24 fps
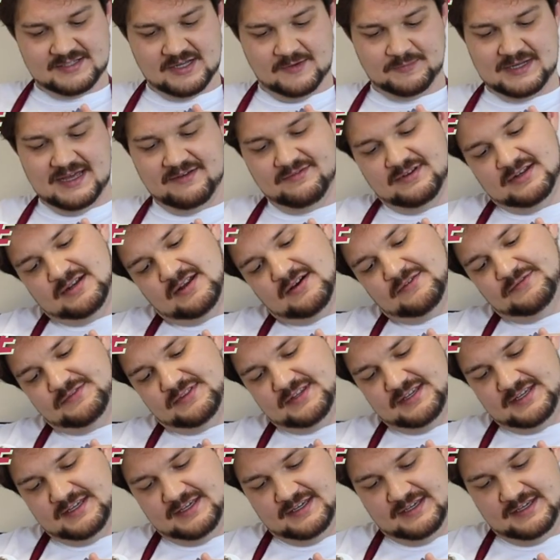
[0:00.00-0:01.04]
level of
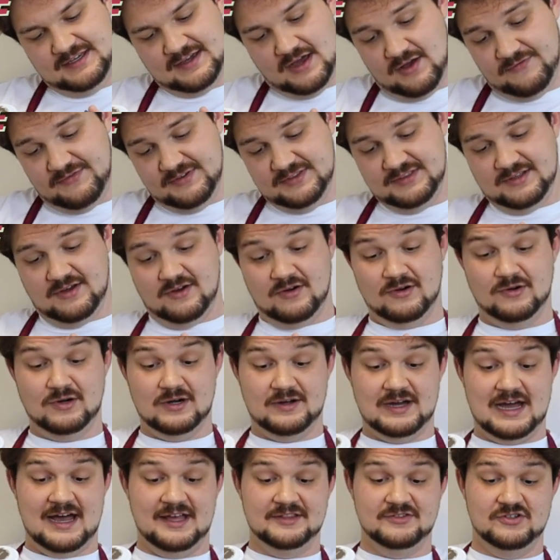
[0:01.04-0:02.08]
the oven, or
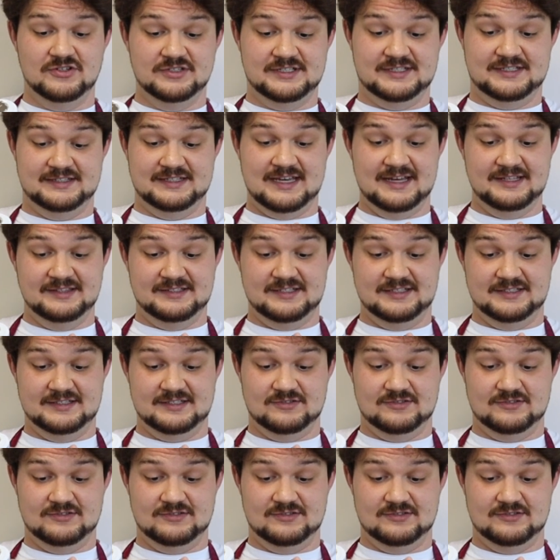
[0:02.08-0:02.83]
190